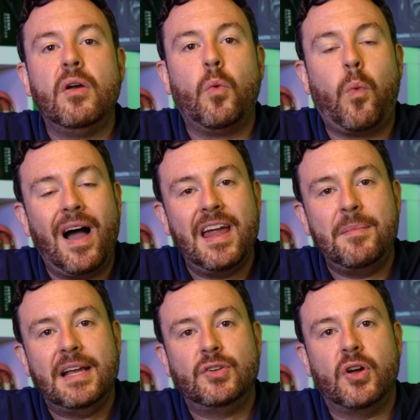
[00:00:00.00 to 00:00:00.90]
am
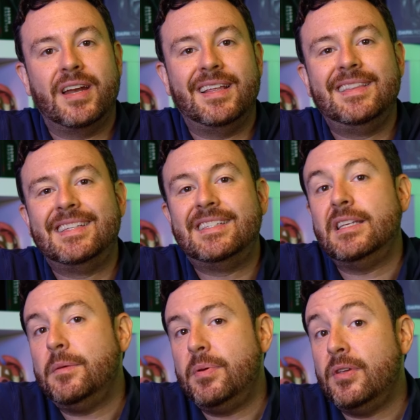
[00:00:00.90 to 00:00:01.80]
I targeting the
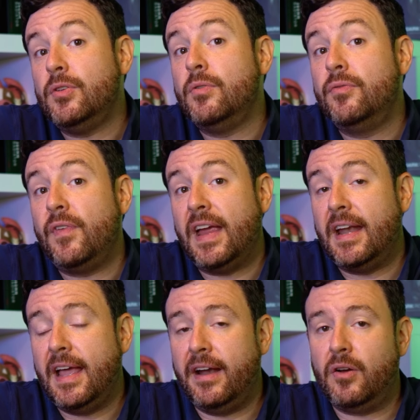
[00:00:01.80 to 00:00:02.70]
CPU
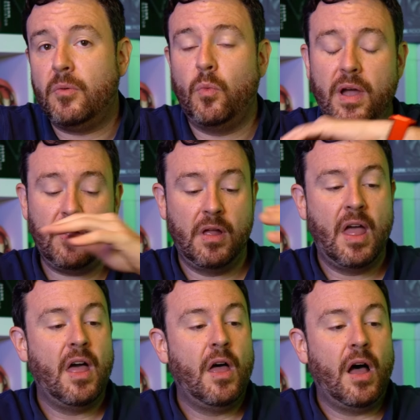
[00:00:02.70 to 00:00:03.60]
fan header? Well,
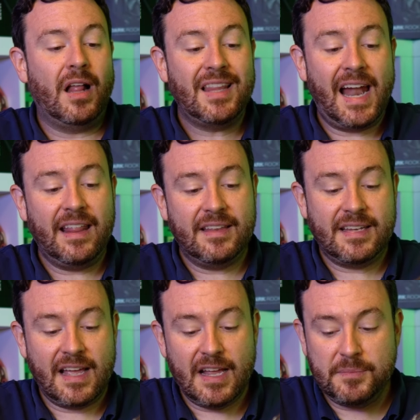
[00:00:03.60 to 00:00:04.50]
a lot of the
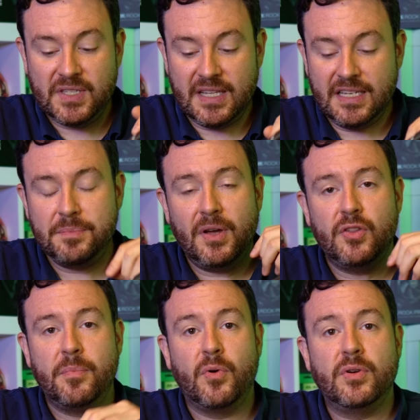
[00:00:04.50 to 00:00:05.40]
times these
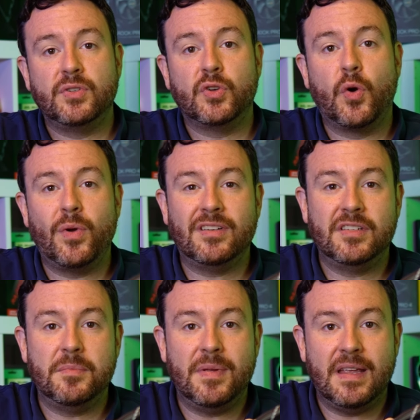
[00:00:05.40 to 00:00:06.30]
motherboards are going
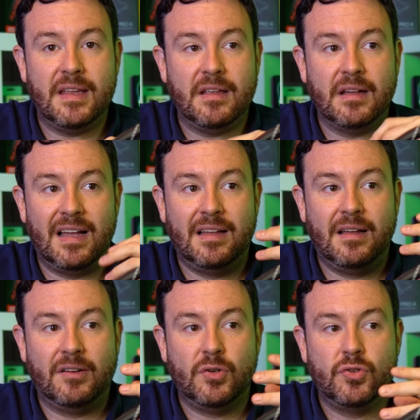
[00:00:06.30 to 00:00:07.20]
to be
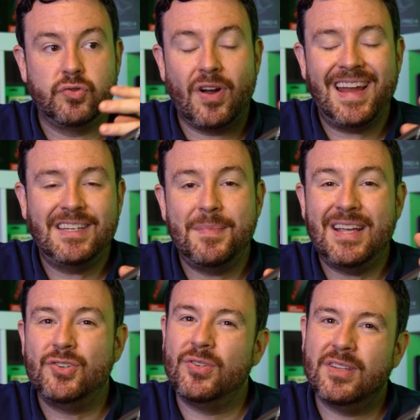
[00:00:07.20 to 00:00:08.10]
trying to
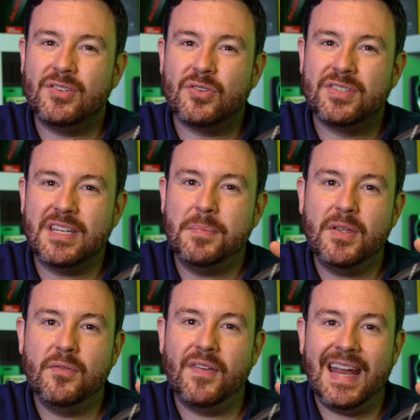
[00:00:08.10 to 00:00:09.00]
make sure that your
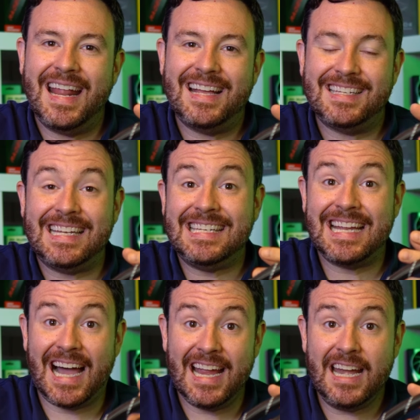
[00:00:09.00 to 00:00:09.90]
CPU fan hasn't
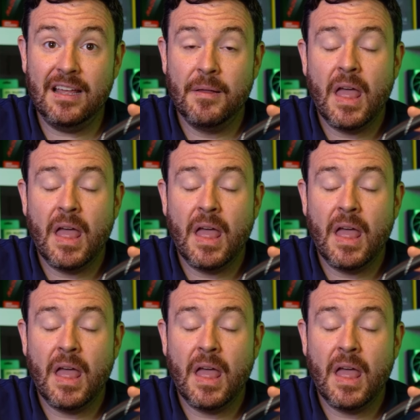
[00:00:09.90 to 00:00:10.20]
died.